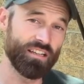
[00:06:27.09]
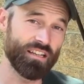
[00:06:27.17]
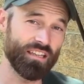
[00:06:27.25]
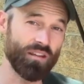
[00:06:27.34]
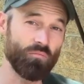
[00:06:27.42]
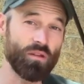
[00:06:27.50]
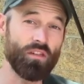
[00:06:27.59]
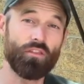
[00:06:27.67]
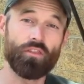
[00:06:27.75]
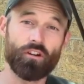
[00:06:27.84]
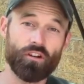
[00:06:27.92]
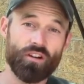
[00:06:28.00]
can be
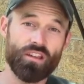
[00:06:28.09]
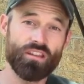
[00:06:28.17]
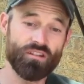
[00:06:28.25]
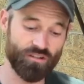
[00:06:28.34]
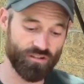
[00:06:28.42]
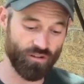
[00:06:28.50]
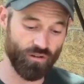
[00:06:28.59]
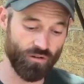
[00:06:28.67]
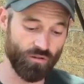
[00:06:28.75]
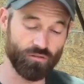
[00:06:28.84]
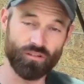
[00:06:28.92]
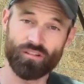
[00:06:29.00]
30 years
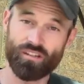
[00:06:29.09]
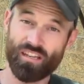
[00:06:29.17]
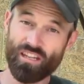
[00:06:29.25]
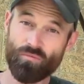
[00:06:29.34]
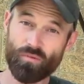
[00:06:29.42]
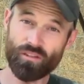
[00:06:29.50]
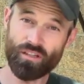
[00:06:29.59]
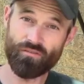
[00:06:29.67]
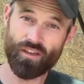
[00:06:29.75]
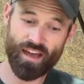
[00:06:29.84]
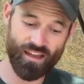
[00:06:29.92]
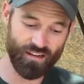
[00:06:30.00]
old. Can you believe
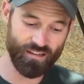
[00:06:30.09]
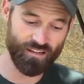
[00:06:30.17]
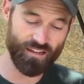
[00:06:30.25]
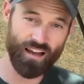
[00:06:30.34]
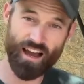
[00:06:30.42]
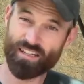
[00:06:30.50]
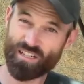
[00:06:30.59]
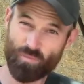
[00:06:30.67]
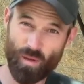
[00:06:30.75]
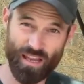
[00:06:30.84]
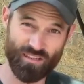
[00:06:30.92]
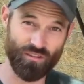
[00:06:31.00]
that? I just
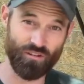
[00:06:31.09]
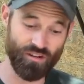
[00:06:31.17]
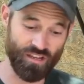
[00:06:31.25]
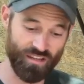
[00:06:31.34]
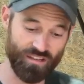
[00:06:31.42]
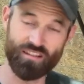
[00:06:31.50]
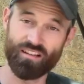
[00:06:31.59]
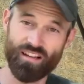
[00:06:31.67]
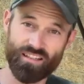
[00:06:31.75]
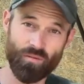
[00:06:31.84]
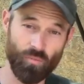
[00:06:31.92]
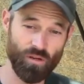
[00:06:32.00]
passed 30.
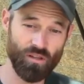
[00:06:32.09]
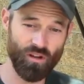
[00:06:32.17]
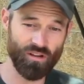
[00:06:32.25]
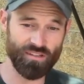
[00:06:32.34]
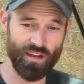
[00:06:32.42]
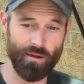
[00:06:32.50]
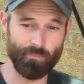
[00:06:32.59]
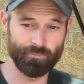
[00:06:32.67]
It's a pretty long time.